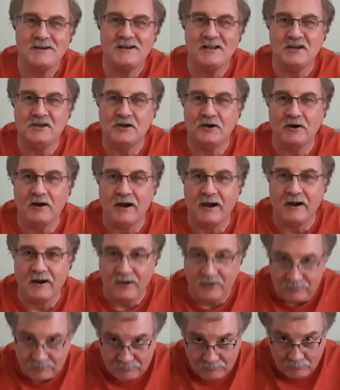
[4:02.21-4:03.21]
in your
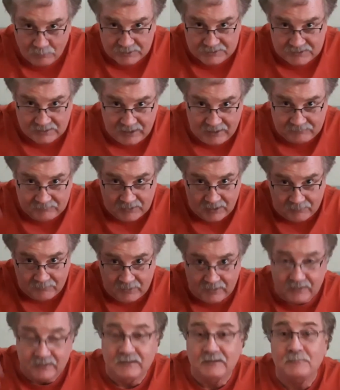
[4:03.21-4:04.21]
hair, what's left of
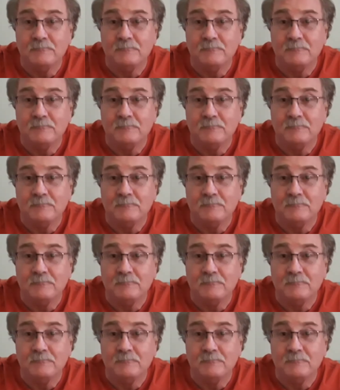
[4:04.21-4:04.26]
it.